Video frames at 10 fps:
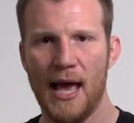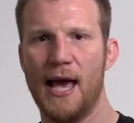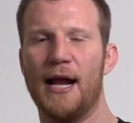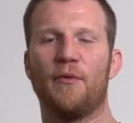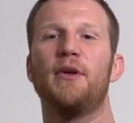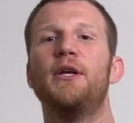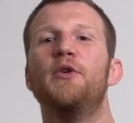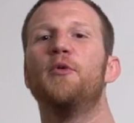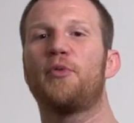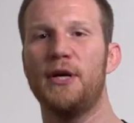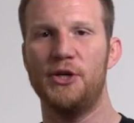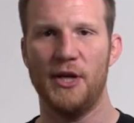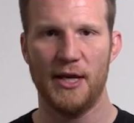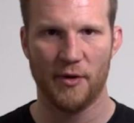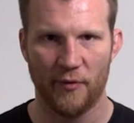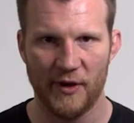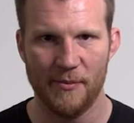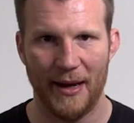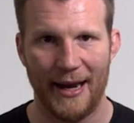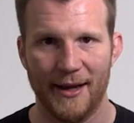and I really do appreciate your
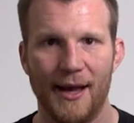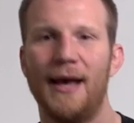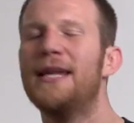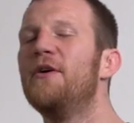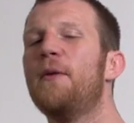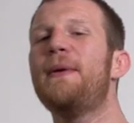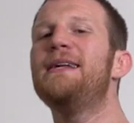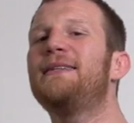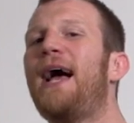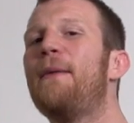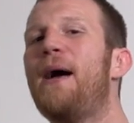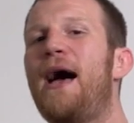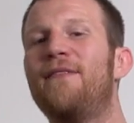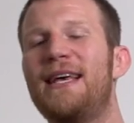feedback. Now in the meantime, have